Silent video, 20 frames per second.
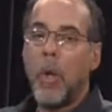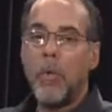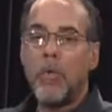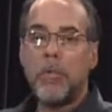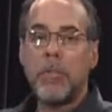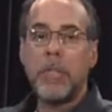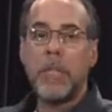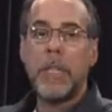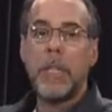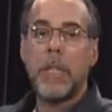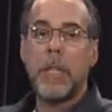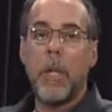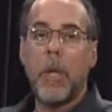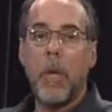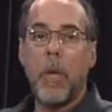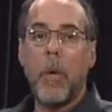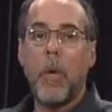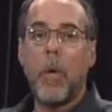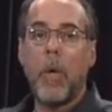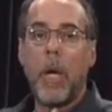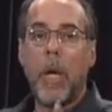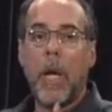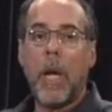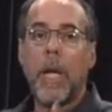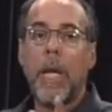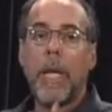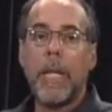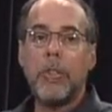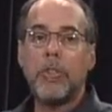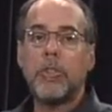
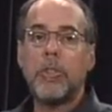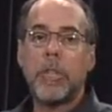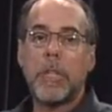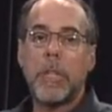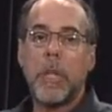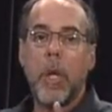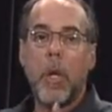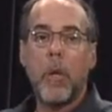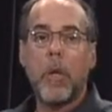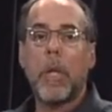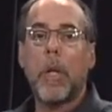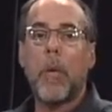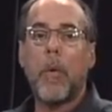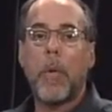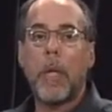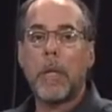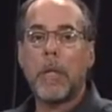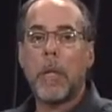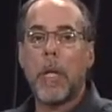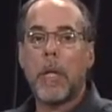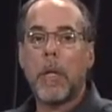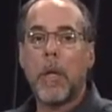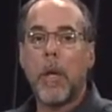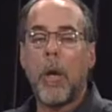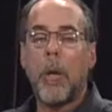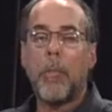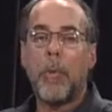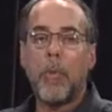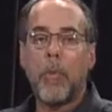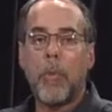O-G-O-I-N-G,
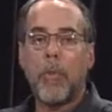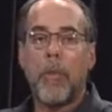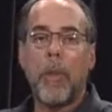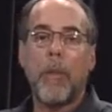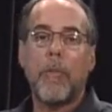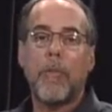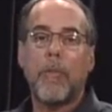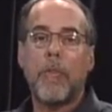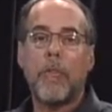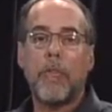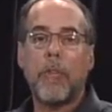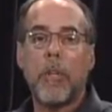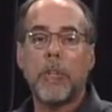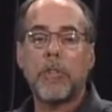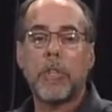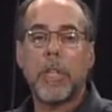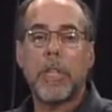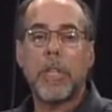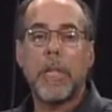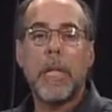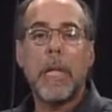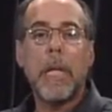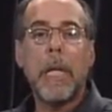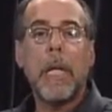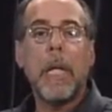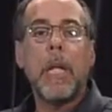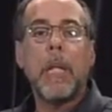ogoing.com. And with us is Sanjay